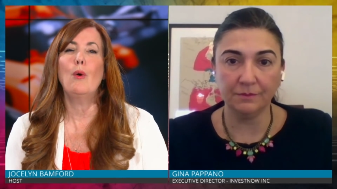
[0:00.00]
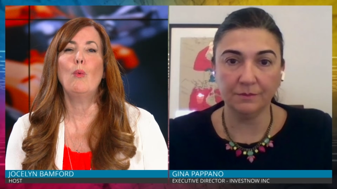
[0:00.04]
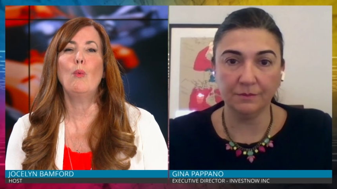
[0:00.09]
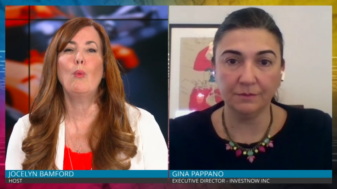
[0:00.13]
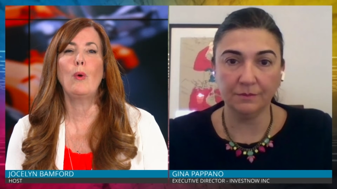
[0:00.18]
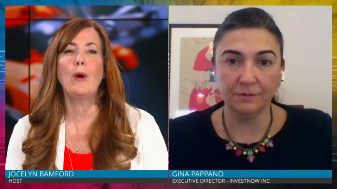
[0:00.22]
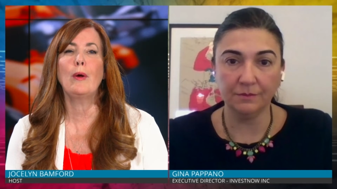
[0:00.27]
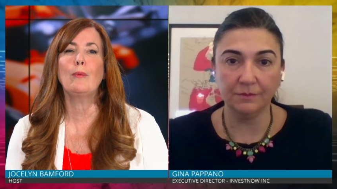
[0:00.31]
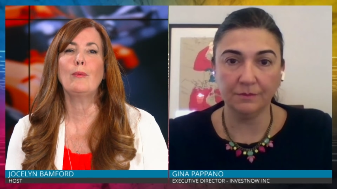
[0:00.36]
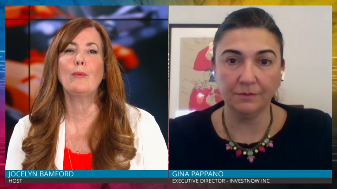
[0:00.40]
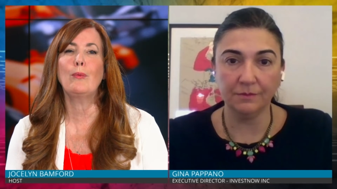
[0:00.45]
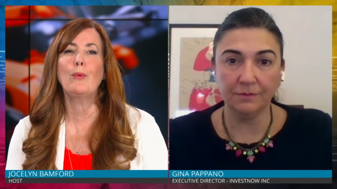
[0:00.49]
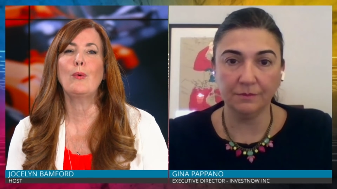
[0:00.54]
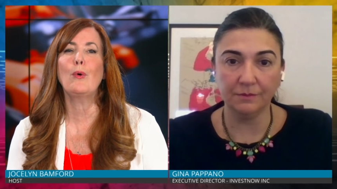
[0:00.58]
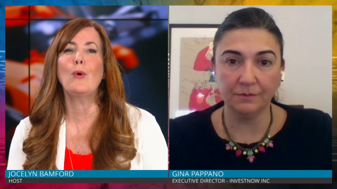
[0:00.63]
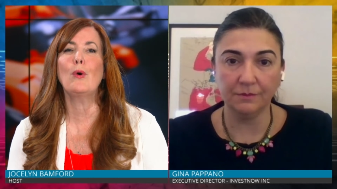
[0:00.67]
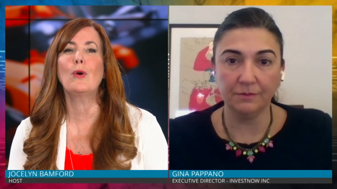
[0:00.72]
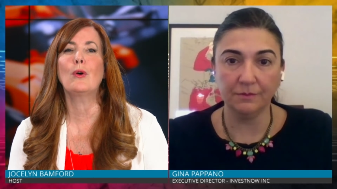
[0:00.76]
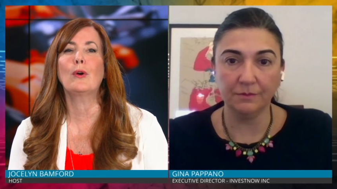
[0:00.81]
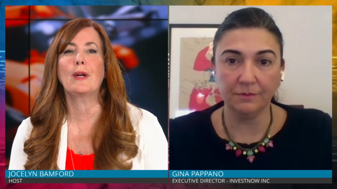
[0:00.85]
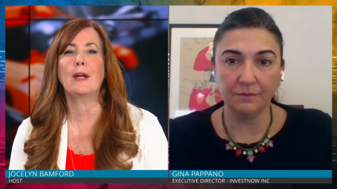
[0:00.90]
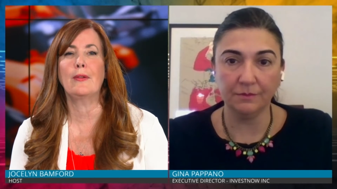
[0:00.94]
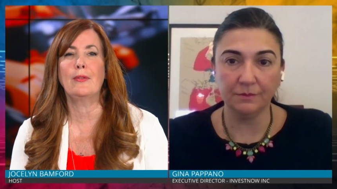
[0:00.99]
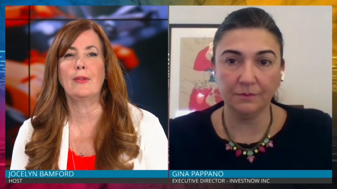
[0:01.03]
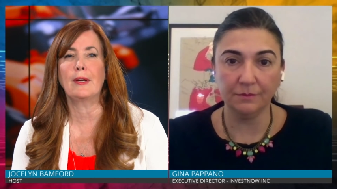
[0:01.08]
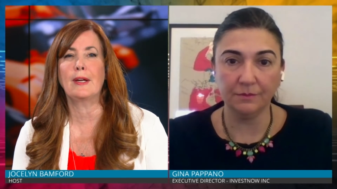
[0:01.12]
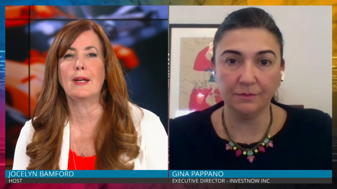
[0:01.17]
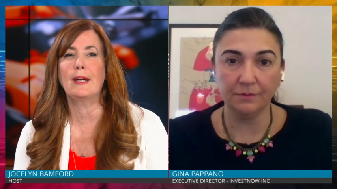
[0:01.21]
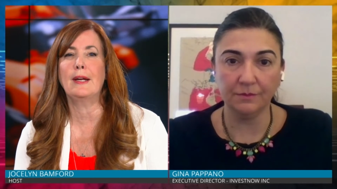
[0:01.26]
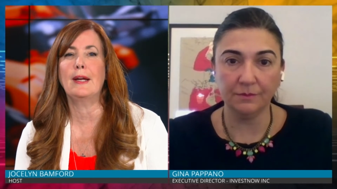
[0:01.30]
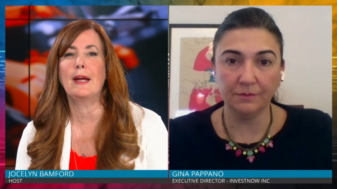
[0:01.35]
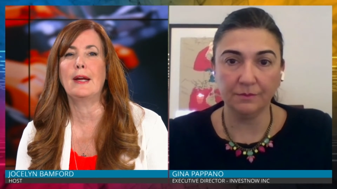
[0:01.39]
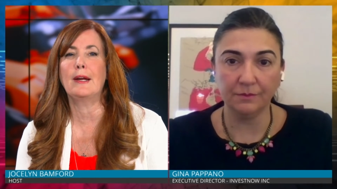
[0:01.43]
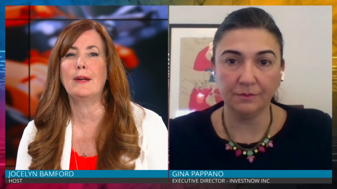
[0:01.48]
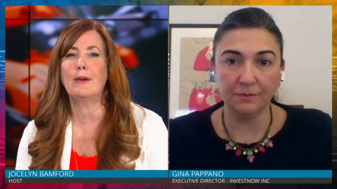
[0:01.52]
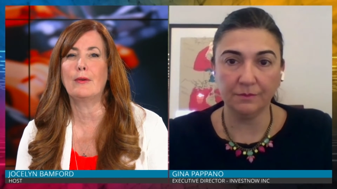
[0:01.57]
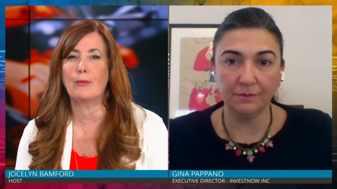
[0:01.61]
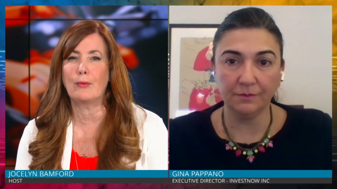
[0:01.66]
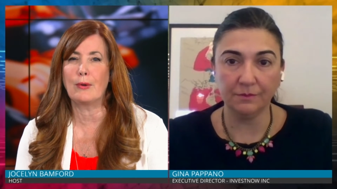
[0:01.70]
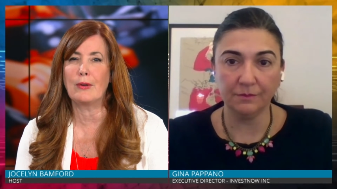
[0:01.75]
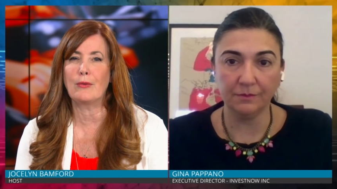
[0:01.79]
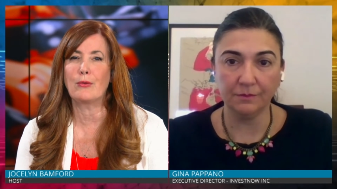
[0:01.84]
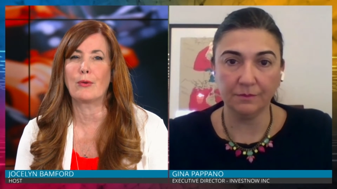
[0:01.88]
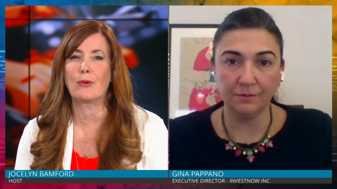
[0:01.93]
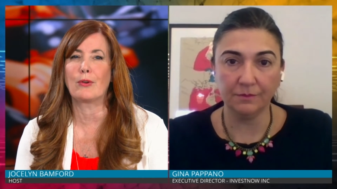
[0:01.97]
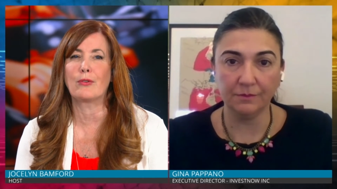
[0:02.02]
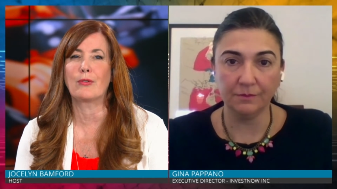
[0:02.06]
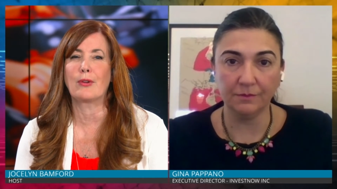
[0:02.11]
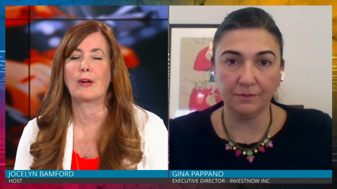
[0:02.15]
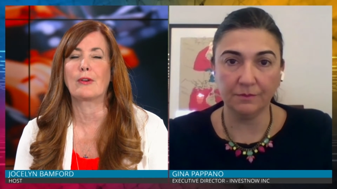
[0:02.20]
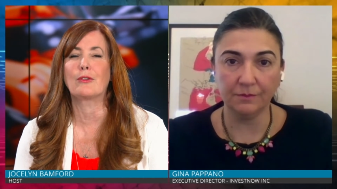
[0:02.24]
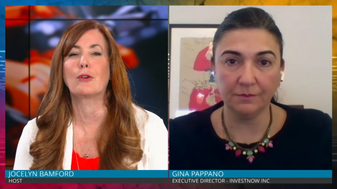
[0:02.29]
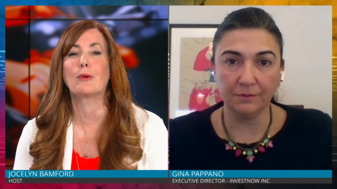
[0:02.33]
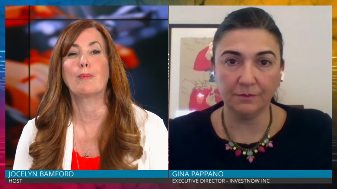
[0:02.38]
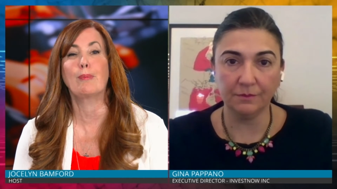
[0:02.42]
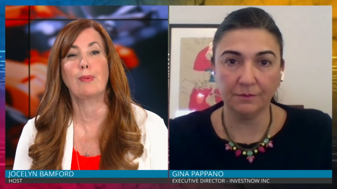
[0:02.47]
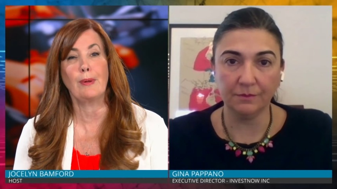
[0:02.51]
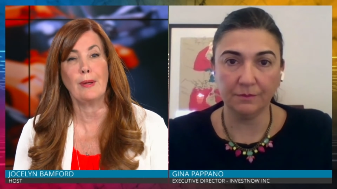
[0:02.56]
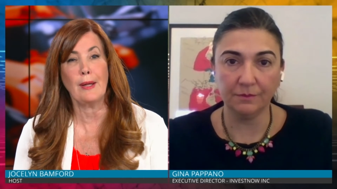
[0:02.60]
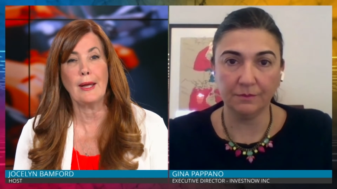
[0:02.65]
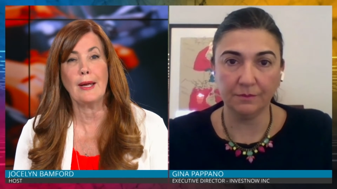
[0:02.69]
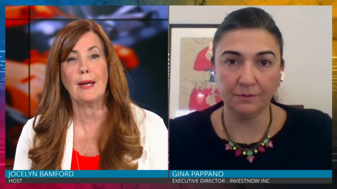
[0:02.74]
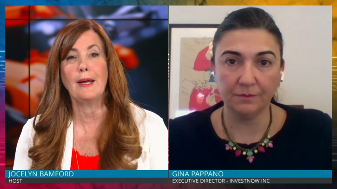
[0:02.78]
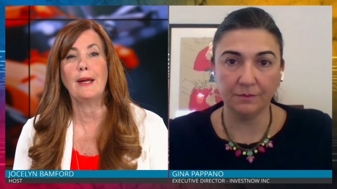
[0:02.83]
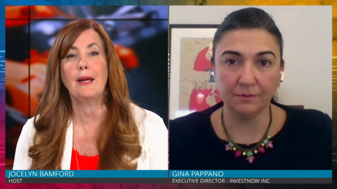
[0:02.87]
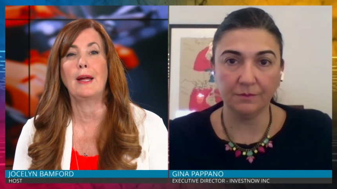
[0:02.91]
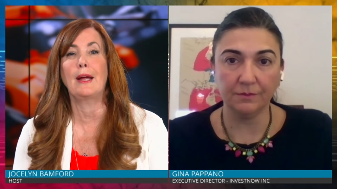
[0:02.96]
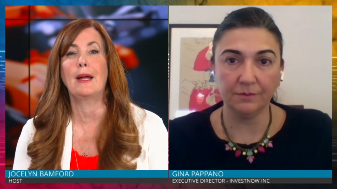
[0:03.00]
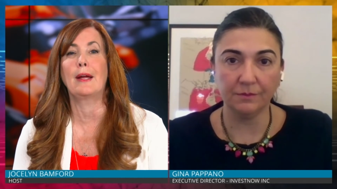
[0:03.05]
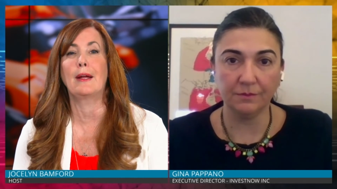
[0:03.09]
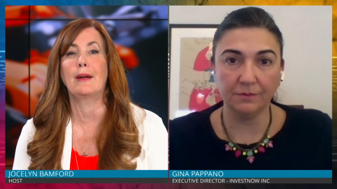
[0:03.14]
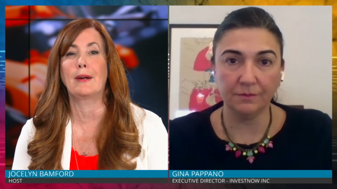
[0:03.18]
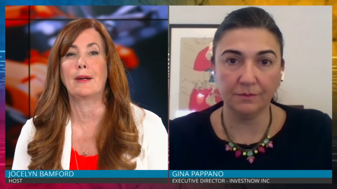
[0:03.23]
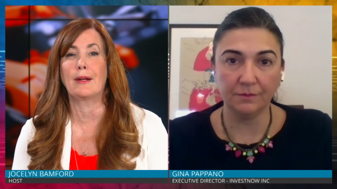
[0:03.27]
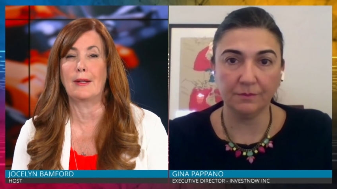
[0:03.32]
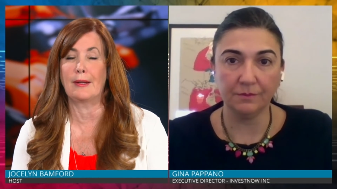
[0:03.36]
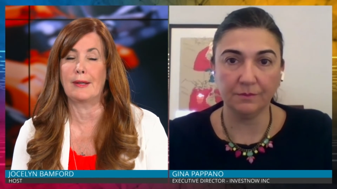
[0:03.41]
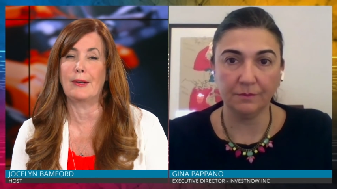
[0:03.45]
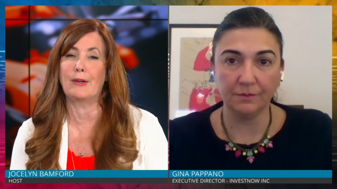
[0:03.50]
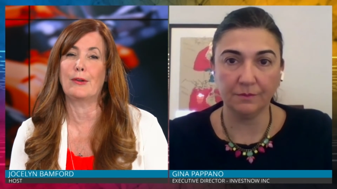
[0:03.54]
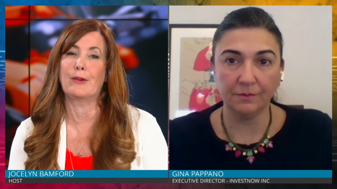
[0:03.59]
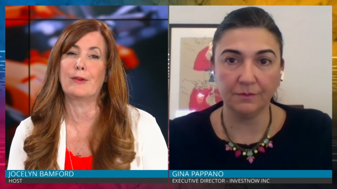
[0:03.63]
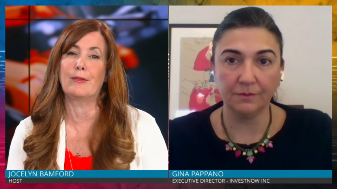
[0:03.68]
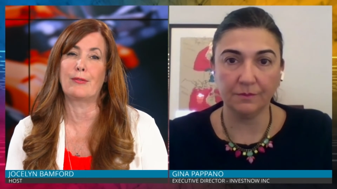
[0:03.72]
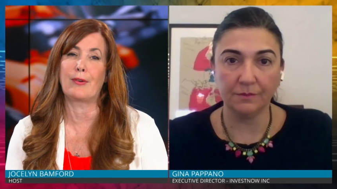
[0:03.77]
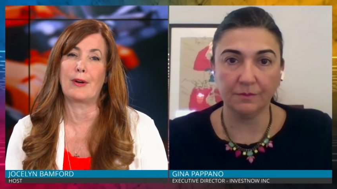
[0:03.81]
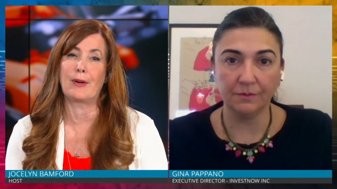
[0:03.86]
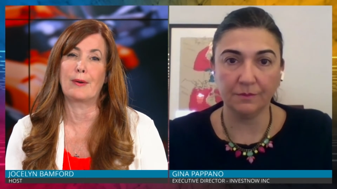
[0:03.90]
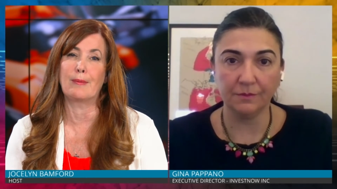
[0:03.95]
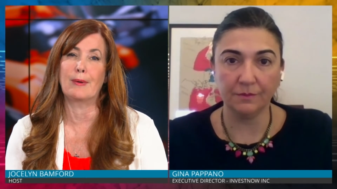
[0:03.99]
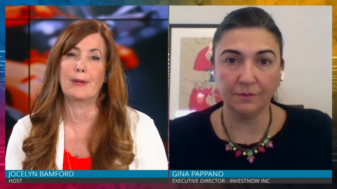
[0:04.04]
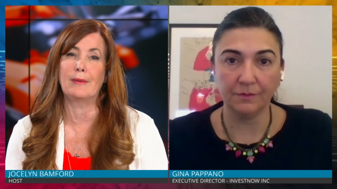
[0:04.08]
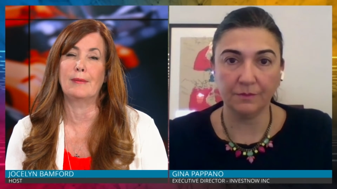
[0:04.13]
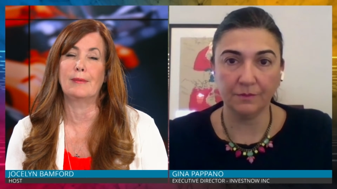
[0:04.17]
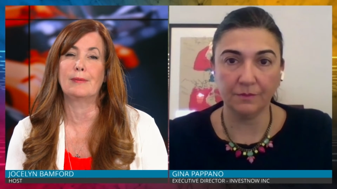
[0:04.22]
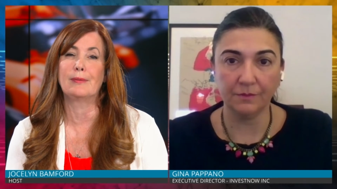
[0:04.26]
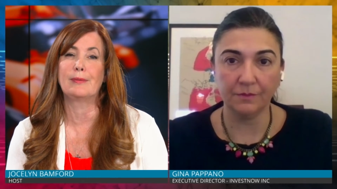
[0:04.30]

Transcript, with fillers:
Speaker 1: What role can the Canadian resource sector play in a cleaner environment?